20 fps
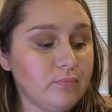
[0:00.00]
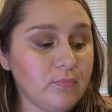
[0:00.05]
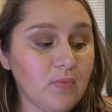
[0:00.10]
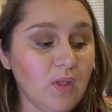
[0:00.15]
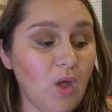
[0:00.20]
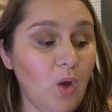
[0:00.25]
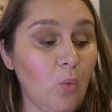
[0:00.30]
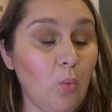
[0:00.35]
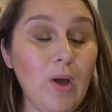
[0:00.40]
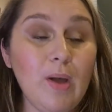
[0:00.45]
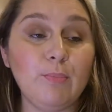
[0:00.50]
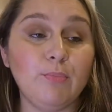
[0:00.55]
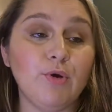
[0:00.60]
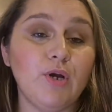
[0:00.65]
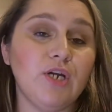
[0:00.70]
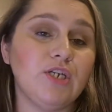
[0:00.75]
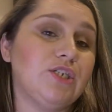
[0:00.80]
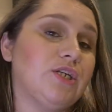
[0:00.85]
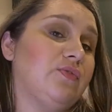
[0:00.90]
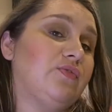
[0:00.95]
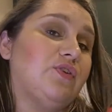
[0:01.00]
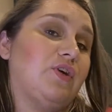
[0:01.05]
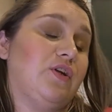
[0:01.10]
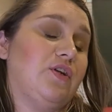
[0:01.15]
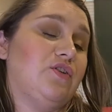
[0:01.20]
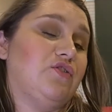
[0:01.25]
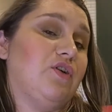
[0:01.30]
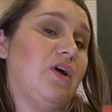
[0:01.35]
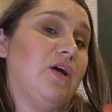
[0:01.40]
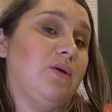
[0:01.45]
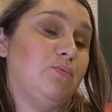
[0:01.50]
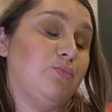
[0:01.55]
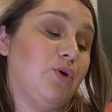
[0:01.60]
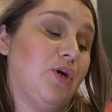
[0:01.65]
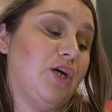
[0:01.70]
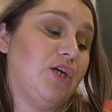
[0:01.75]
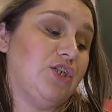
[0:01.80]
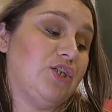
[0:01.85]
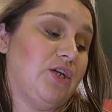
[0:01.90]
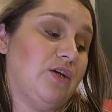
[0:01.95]
a wet brush, I've tried a dry
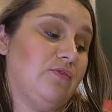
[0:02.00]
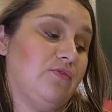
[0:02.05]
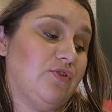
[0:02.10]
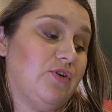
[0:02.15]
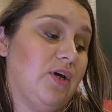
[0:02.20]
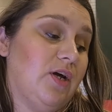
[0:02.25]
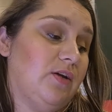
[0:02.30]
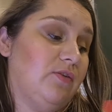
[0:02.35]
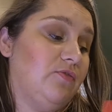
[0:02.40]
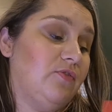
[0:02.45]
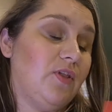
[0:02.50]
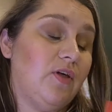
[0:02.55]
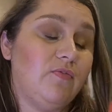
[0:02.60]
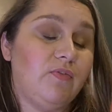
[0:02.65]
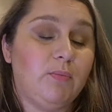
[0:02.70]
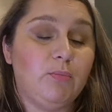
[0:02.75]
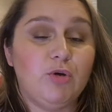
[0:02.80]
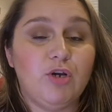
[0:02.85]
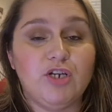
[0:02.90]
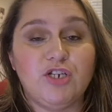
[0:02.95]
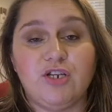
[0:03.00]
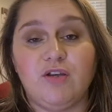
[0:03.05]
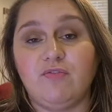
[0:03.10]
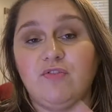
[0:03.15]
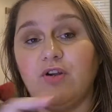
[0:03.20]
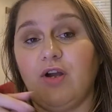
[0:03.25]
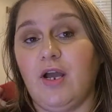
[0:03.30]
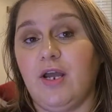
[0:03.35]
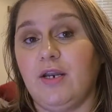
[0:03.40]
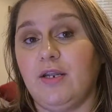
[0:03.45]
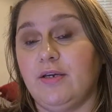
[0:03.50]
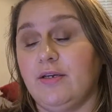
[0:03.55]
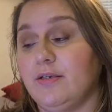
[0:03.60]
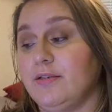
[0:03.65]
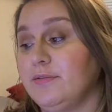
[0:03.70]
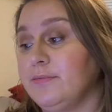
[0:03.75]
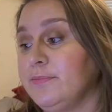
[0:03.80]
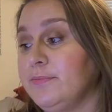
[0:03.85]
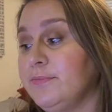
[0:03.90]
brush, I've tried a fluffy brush, I've tried a